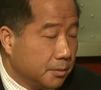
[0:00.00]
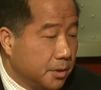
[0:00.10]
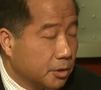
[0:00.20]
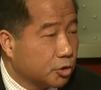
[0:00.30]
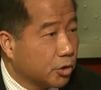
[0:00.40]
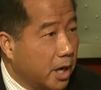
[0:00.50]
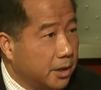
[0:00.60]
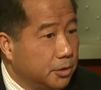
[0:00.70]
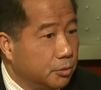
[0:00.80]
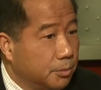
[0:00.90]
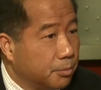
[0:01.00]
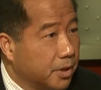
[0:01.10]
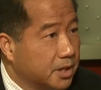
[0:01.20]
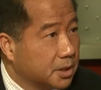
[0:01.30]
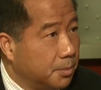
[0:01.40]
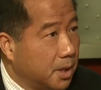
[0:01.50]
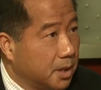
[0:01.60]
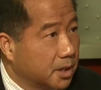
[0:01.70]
you know, try to impress upon